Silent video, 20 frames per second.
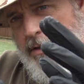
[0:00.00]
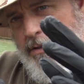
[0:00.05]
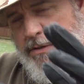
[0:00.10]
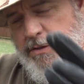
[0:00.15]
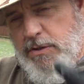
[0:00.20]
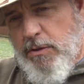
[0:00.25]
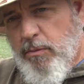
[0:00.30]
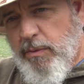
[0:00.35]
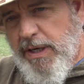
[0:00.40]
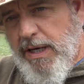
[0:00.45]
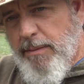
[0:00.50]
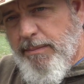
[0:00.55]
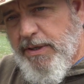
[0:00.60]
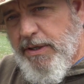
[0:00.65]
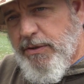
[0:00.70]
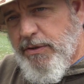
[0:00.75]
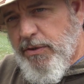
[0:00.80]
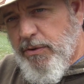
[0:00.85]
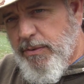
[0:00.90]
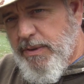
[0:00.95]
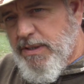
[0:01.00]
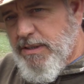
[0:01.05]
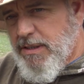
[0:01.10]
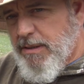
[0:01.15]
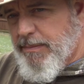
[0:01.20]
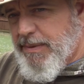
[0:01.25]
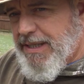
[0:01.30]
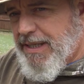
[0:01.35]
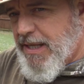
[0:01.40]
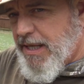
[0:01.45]
So what I'm gonna do is
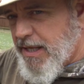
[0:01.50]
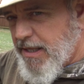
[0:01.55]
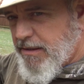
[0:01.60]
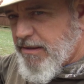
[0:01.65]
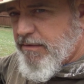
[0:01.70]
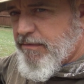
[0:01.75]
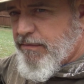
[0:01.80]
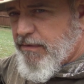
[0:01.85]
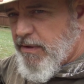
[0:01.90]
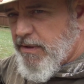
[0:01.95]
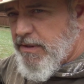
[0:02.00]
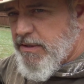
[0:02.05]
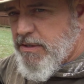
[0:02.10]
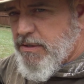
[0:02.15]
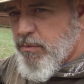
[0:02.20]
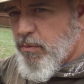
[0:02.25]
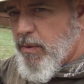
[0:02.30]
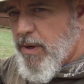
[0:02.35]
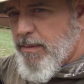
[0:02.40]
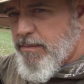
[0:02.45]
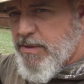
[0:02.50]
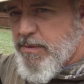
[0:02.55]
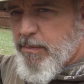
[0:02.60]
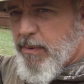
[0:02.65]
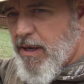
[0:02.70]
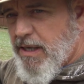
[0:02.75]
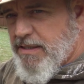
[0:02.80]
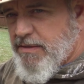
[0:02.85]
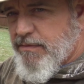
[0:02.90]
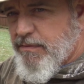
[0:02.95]
I'm gonna hit the fungus web
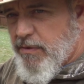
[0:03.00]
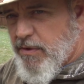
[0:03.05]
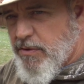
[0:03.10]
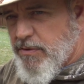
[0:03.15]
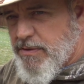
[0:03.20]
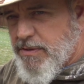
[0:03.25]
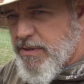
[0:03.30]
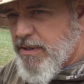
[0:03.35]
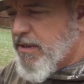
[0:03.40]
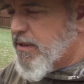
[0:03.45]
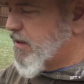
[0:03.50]
spots first